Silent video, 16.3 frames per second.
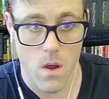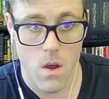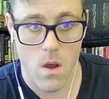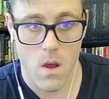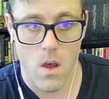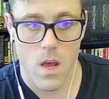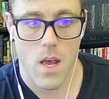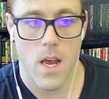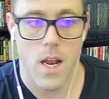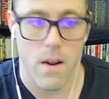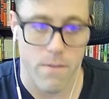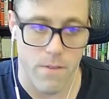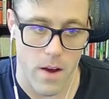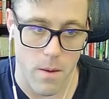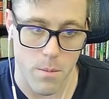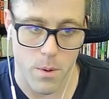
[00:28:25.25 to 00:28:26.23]
And if I
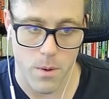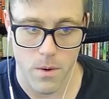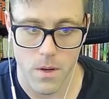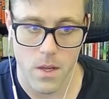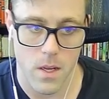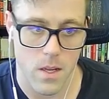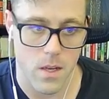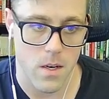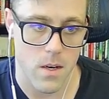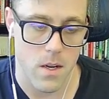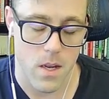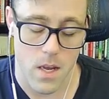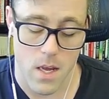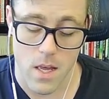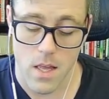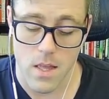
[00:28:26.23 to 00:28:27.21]
put in
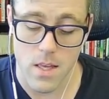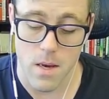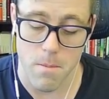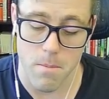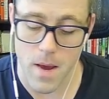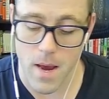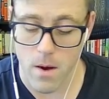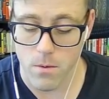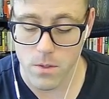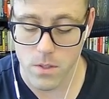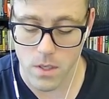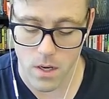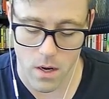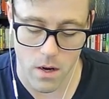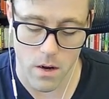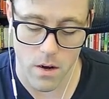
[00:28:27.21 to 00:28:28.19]
the amount
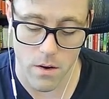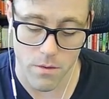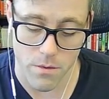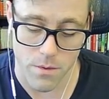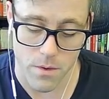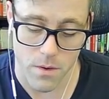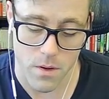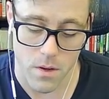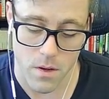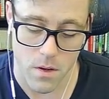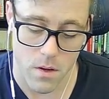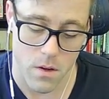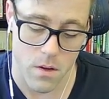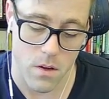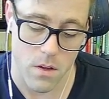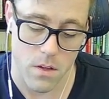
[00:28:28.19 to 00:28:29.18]
of
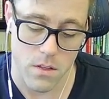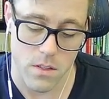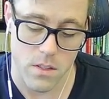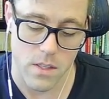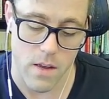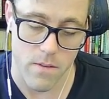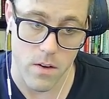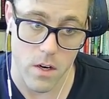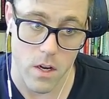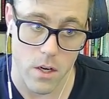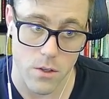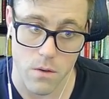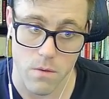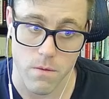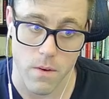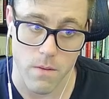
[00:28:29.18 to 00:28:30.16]

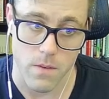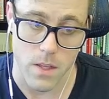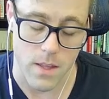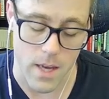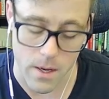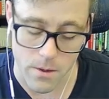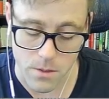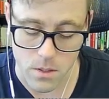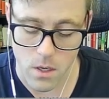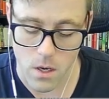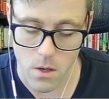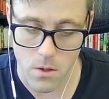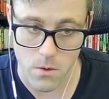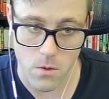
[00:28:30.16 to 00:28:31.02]
$750,000,